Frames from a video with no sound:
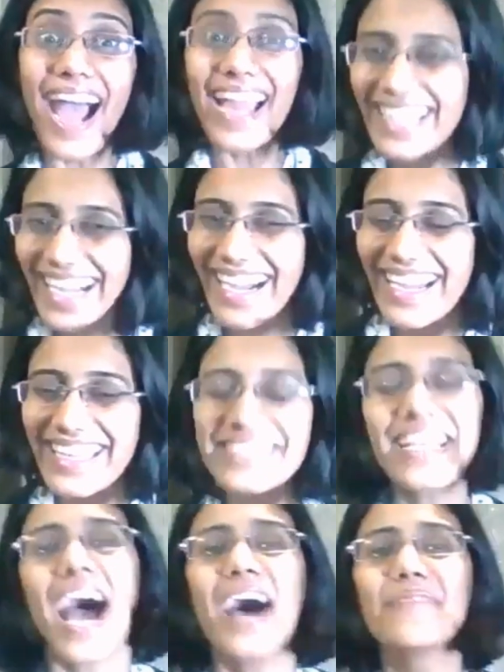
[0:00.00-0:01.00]
Hi
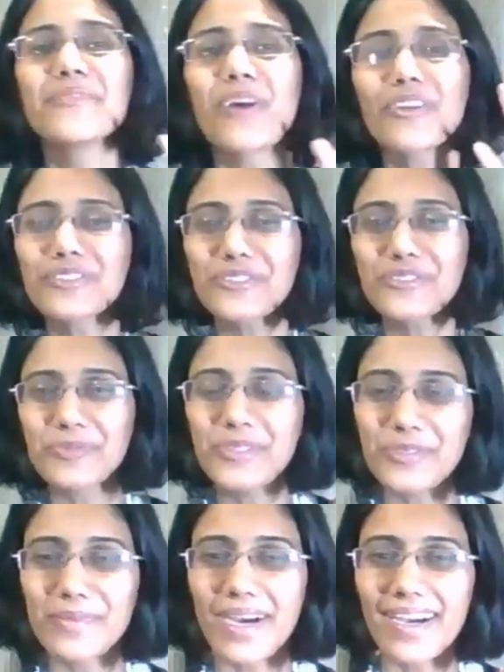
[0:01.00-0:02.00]
guys, I'm Doctor
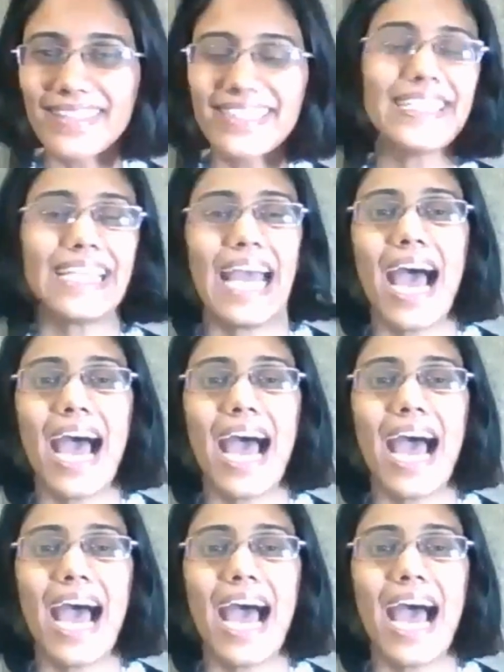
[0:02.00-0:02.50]
Surabhi Somani.